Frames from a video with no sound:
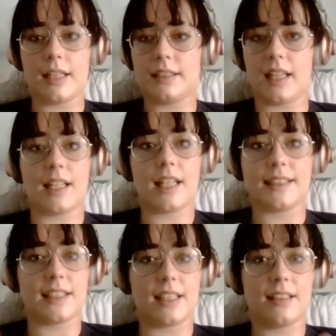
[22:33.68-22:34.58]
Like, is
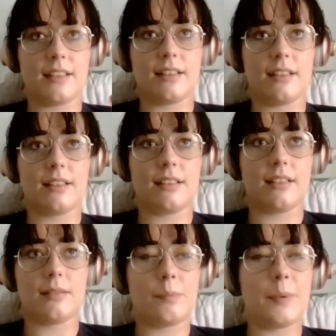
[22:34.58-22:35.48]
it,
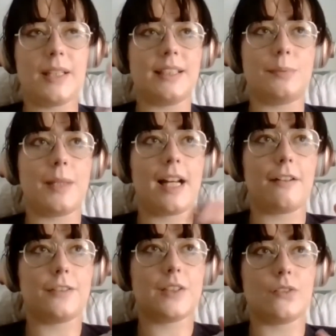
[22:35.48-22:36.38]
because we
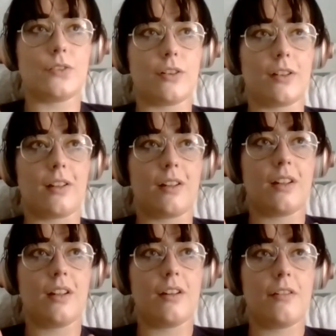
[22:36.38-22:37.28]
have such a
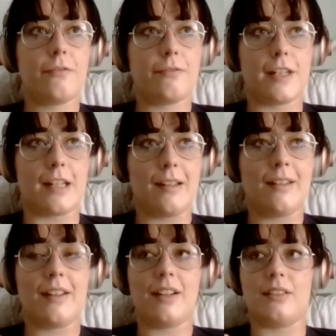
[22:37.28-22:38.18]
fear,
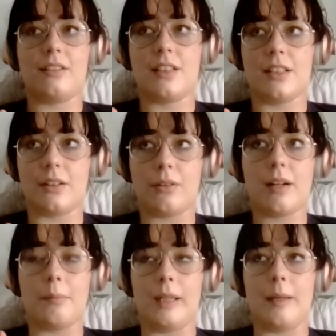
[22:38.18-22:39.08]
and
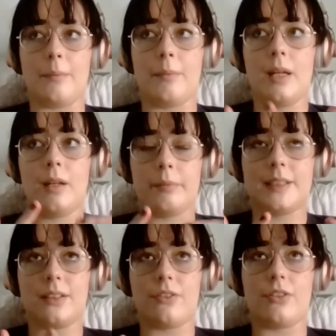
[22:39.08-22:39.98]
I blame
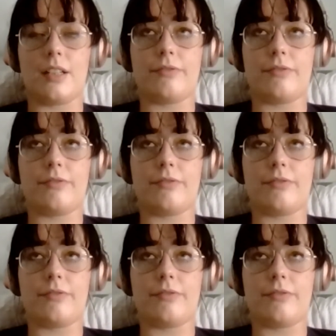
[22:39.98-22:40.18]
misogyny for